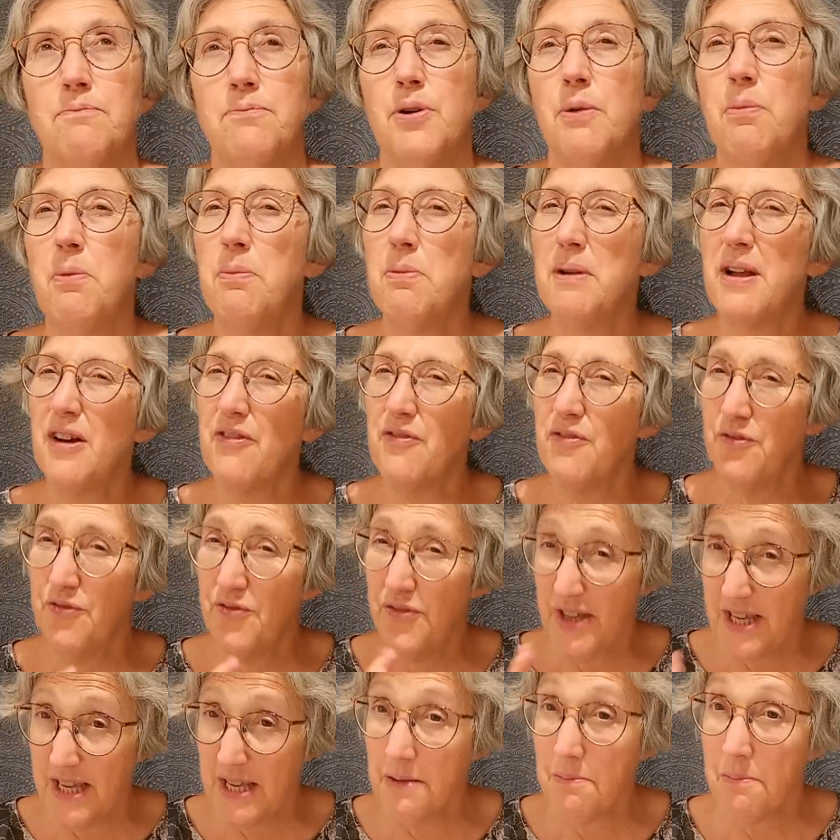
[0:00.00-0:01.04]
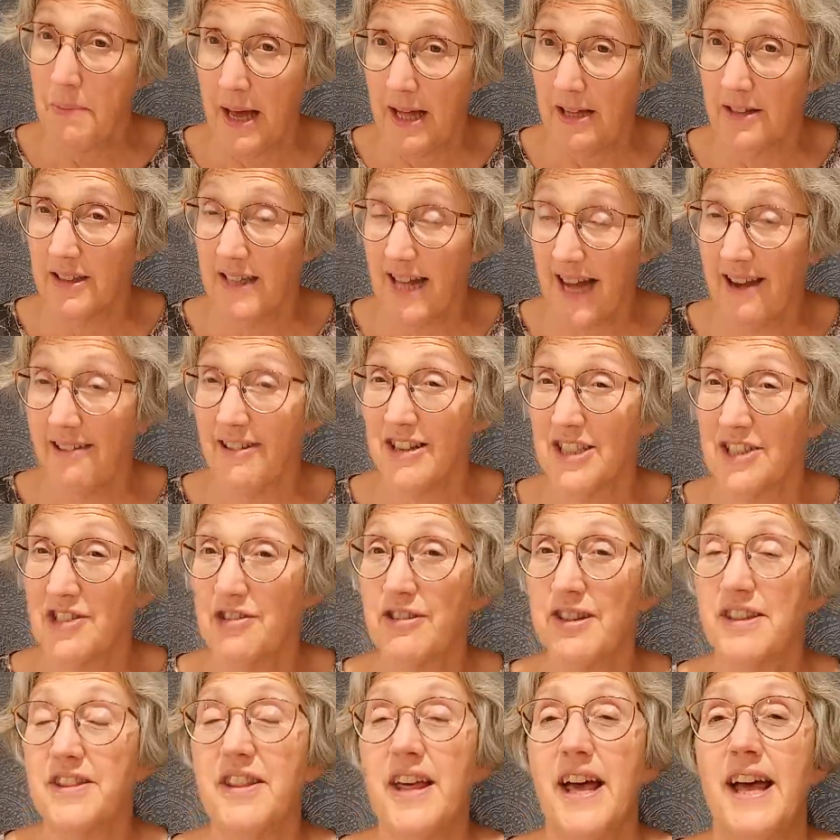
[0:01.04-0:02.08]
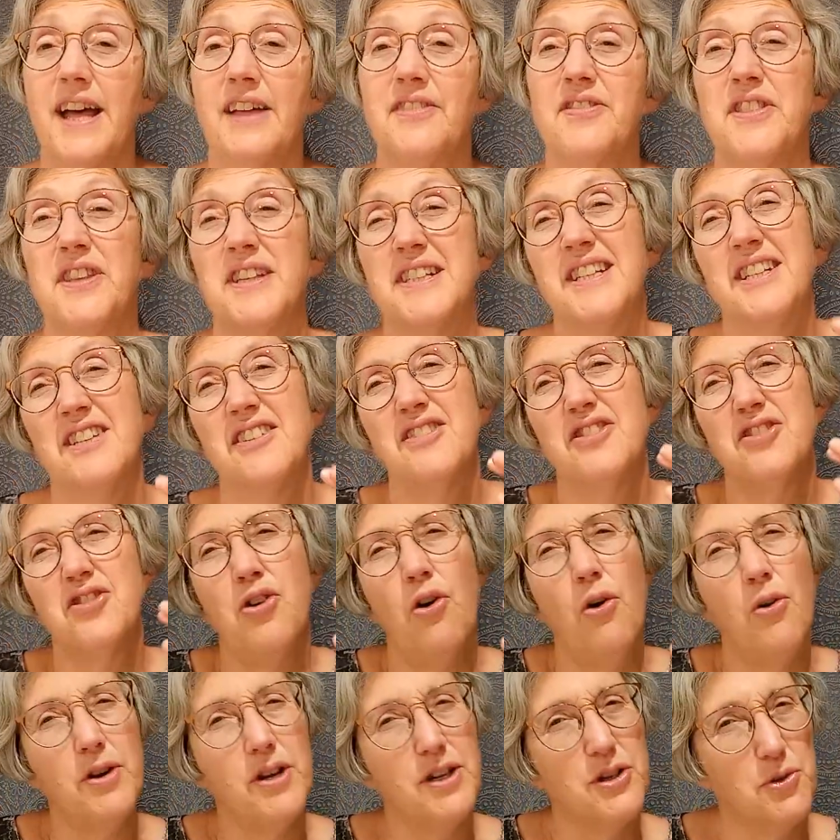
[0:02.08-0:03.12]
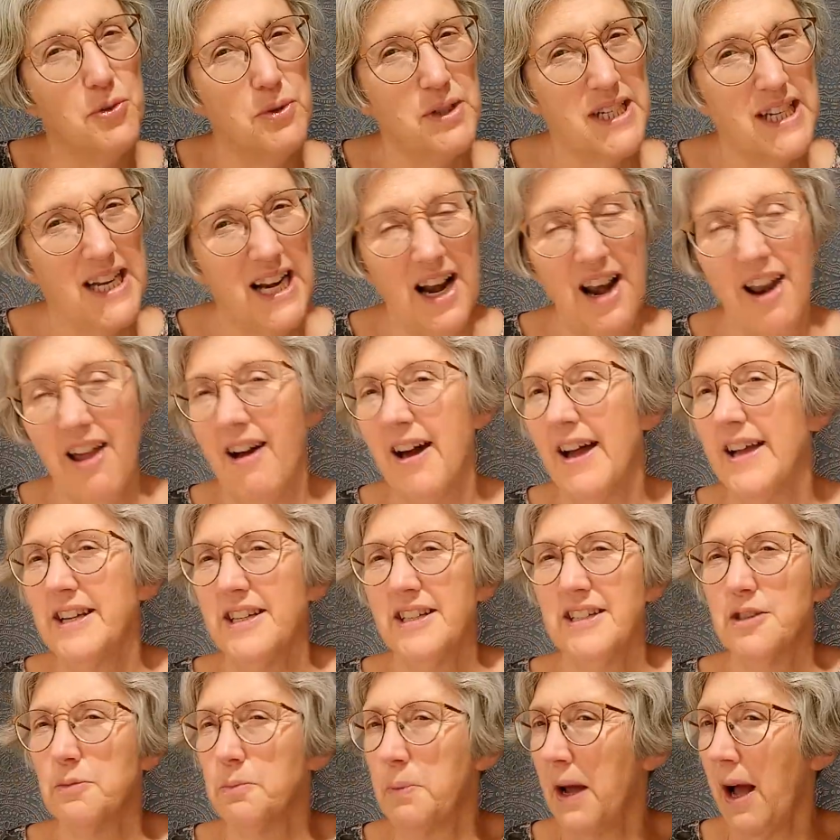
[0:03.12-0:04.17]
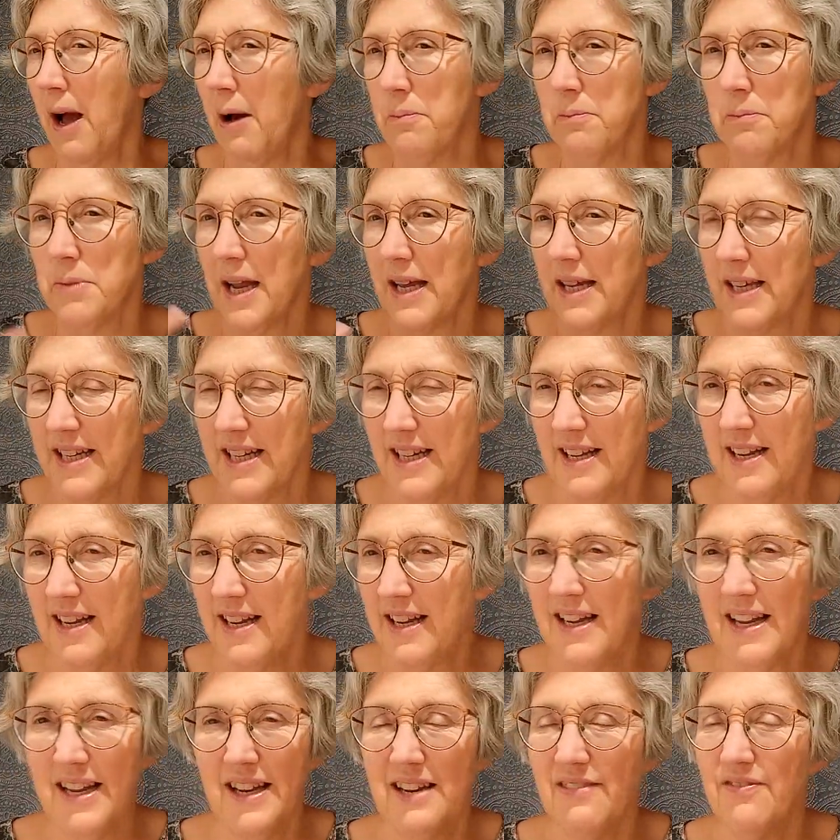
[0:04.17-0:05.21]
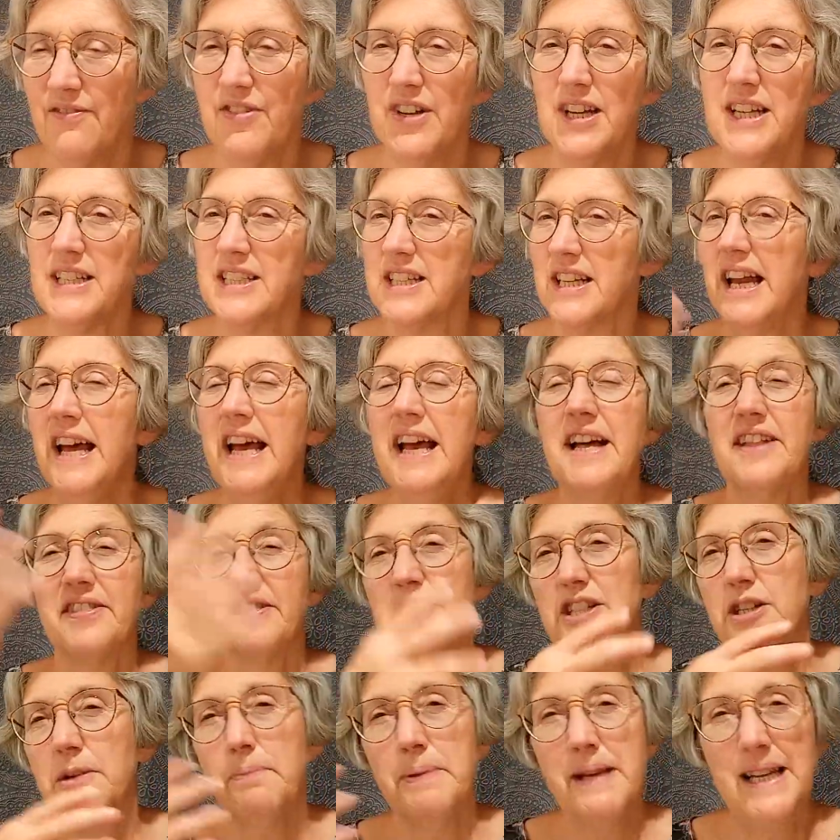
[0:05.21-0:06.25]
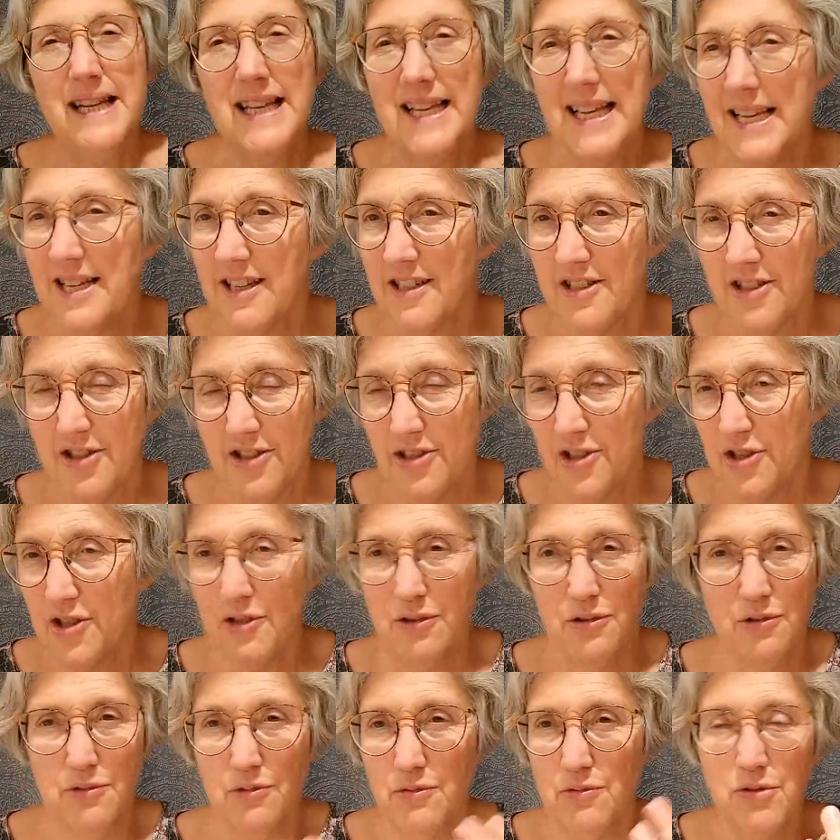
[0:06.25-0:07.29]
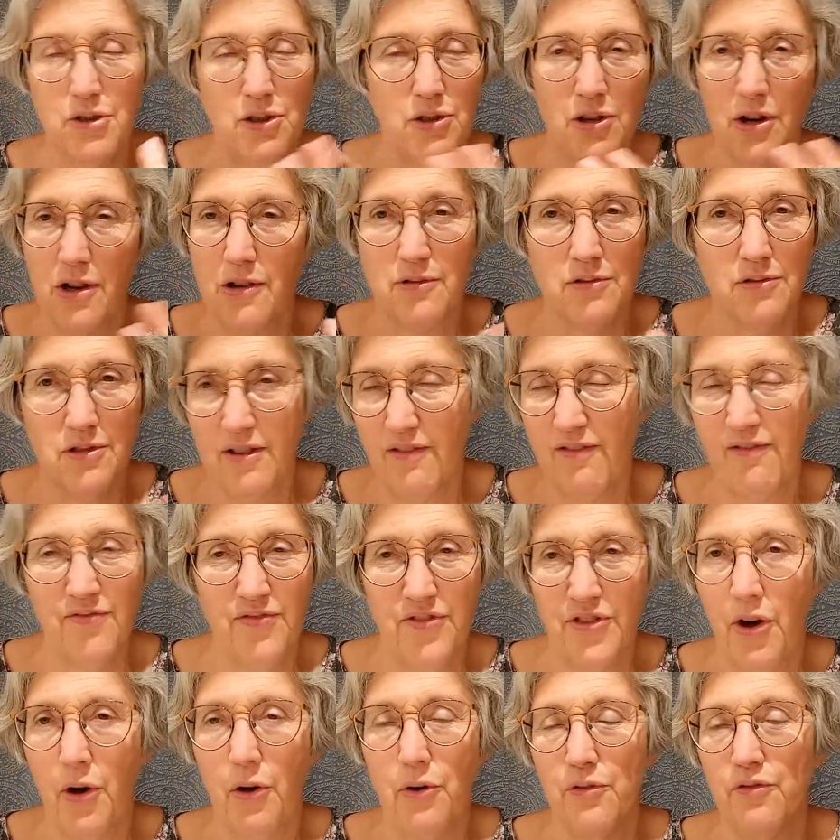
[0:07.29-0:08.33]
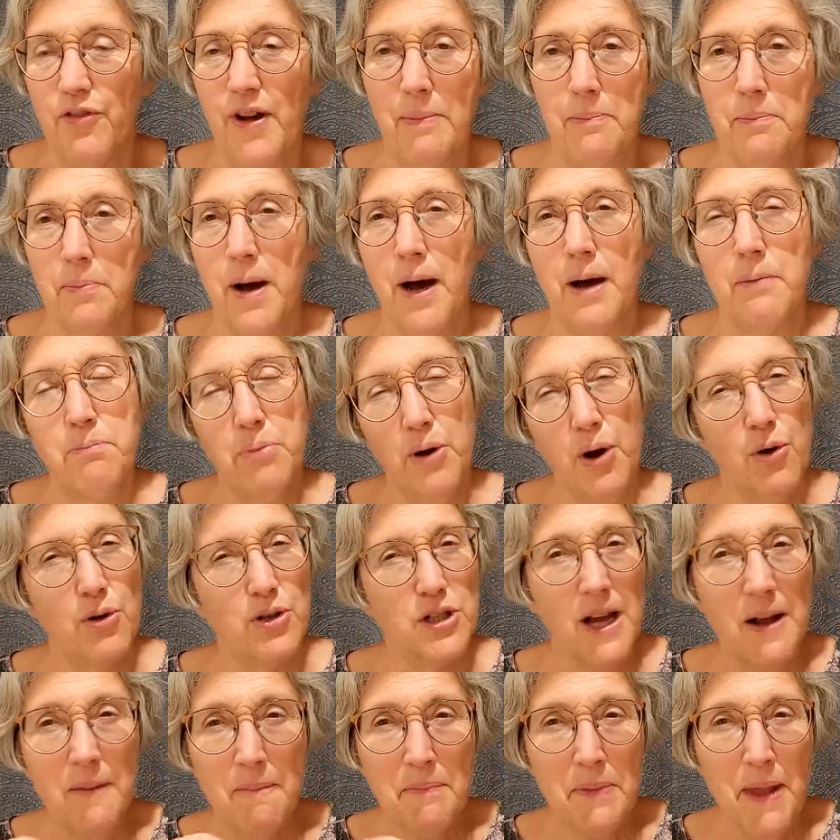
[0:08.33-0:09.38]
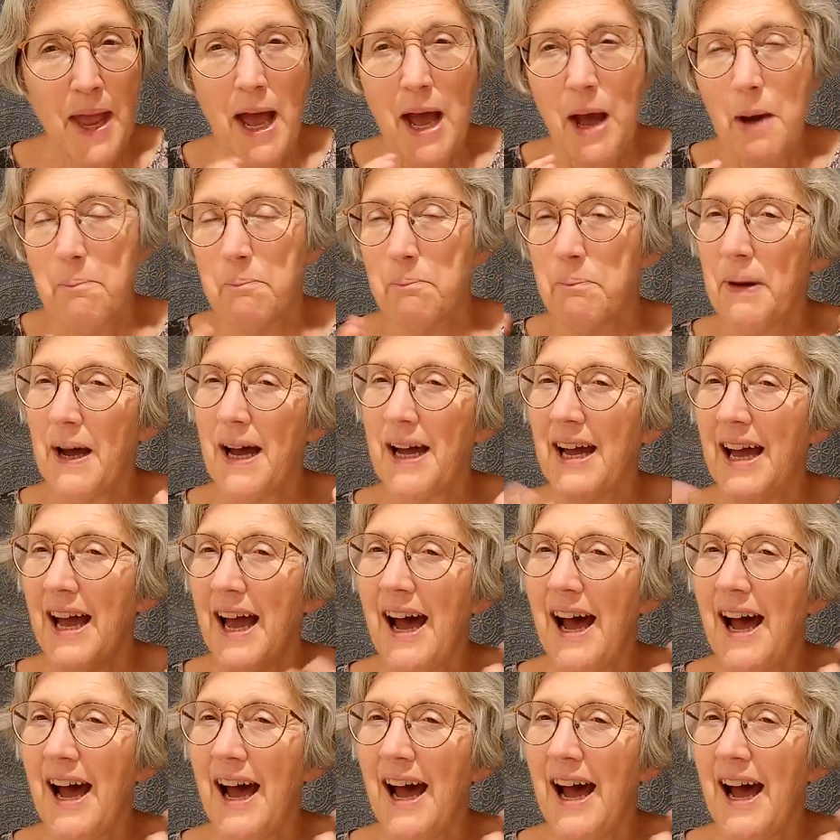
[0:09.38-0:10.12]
probably a female character in there that has gone into a decline and has become like an invalid, and this will be linked to, you know, the whole vampire plot. But